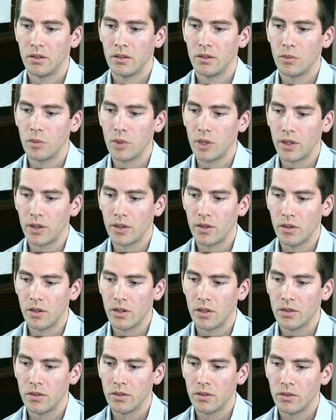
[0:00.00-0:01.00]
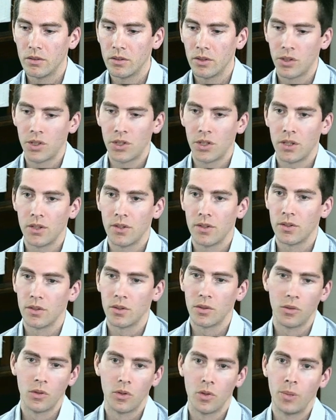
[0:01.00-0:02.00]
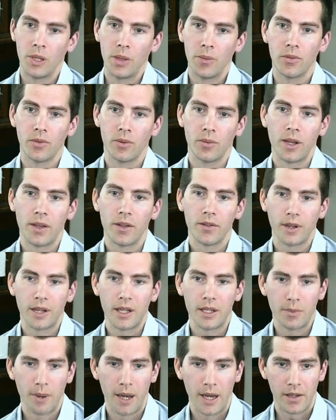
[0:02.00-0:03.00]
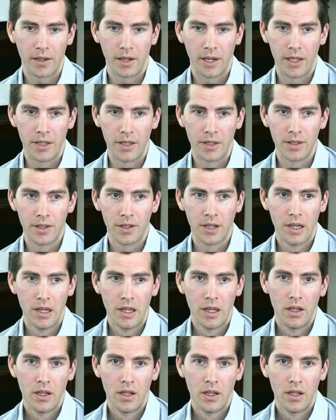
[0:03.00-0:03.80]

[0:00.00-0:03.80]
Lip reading: with non-Christians or people from other faith backgrounds,